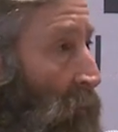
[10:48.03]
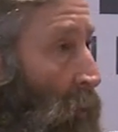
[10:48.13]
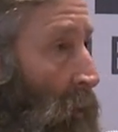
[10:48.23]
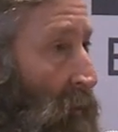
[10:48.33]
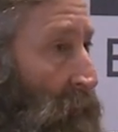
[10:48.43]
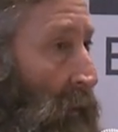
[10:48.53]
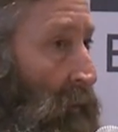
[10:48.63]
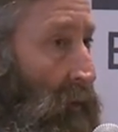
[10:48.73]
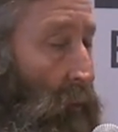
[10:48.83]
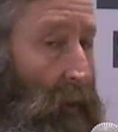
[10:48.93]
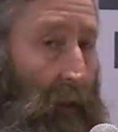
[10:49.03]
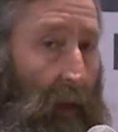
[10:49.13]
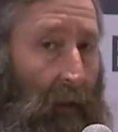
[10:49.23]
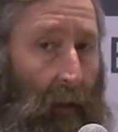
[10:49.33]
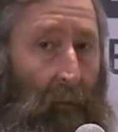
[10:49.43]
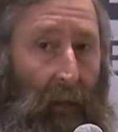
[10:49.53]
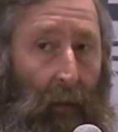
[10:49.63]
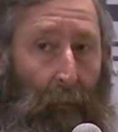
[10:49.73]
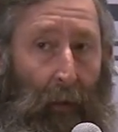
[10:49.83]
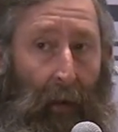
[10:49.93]
quantifying to you what the economic
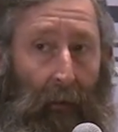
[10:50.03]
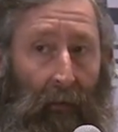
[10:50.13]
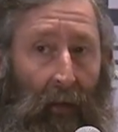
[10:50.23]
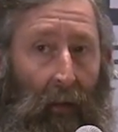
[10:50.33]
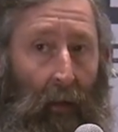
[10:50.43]
impact